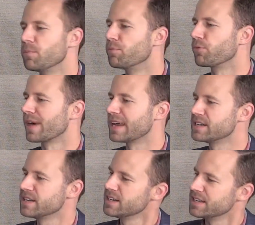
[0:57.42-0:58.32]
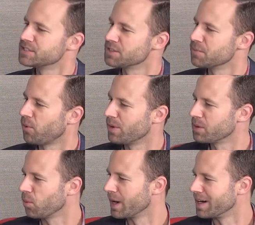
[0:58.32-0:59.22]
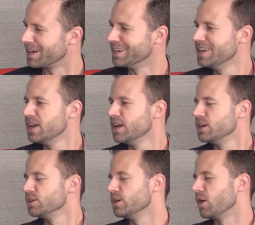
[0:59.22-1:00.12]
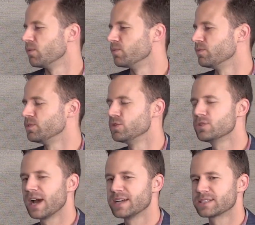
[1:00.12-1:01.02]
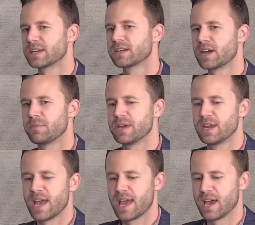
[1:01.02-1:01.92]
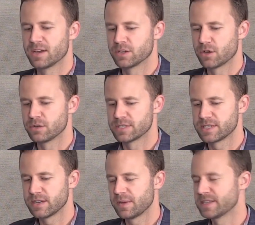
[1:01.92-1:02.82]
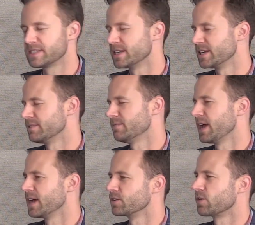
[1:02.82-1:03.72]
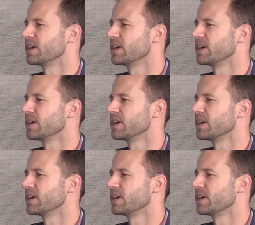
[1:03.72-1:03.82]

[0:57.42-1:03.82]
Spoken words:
branded into the point where, you guys can come in and go to city by city and create